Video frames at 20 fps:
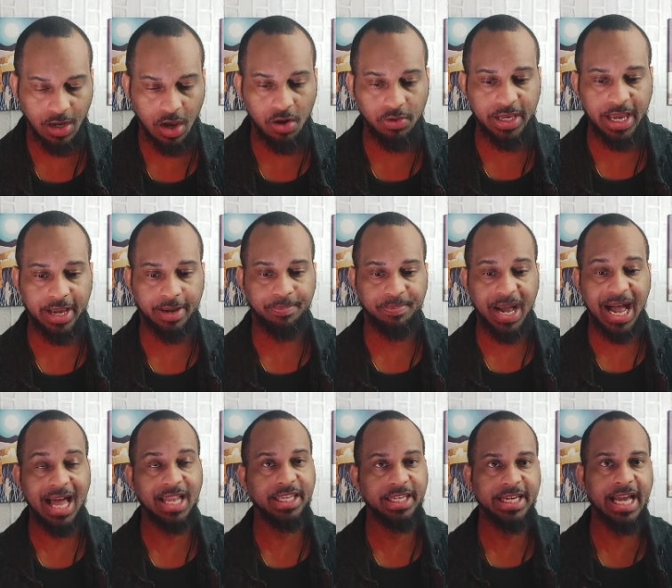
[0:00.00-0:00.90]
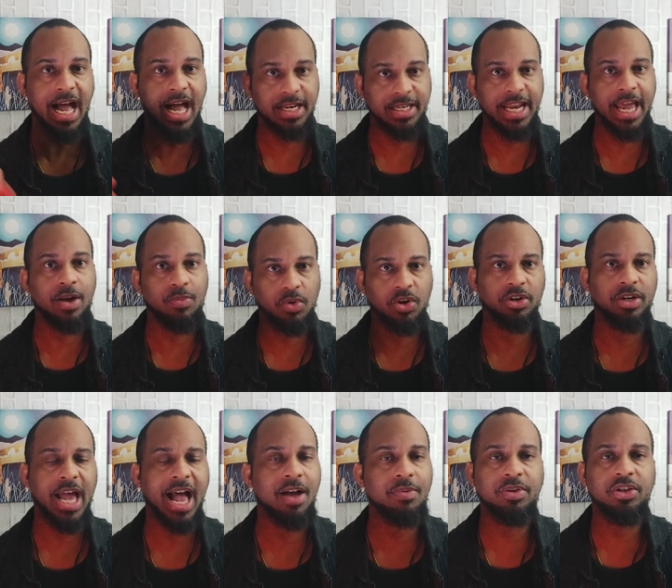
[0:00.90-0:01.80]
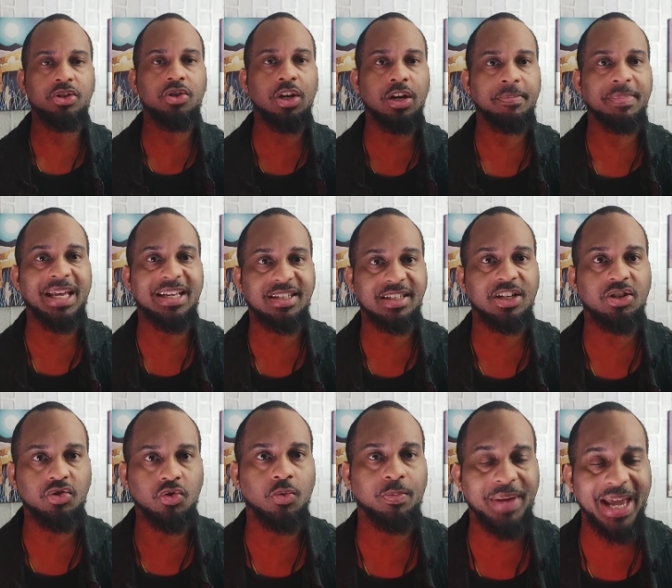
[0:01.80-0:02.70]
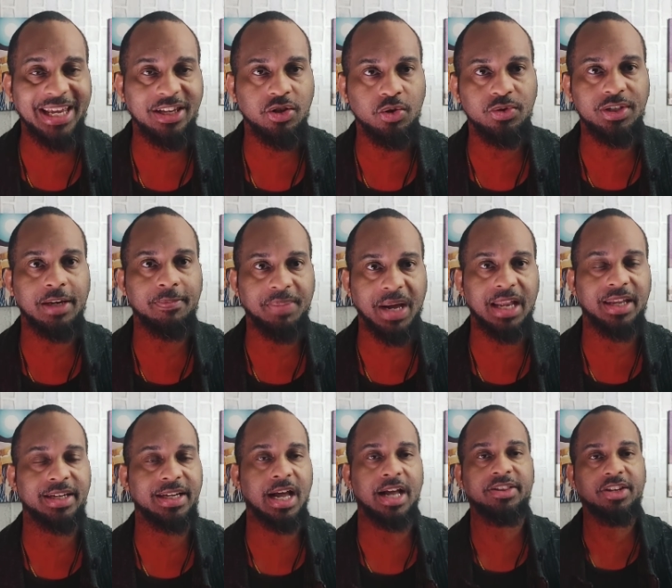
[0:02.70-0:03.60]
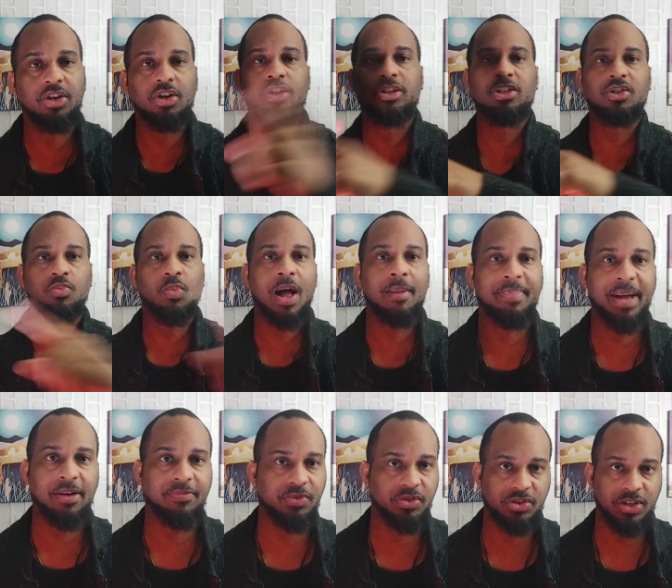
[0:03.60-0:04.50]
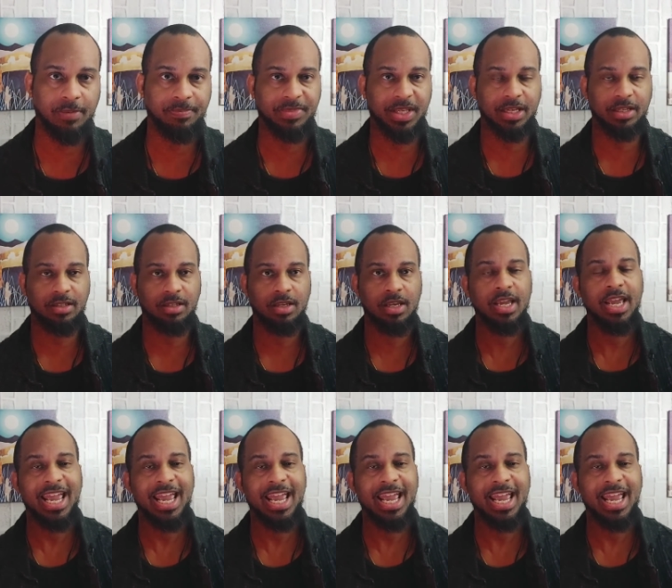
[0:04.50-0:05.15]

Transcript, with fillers: Okay, Polygon network. How are you going to be a central bank using Polygon? They're going to swap out for something.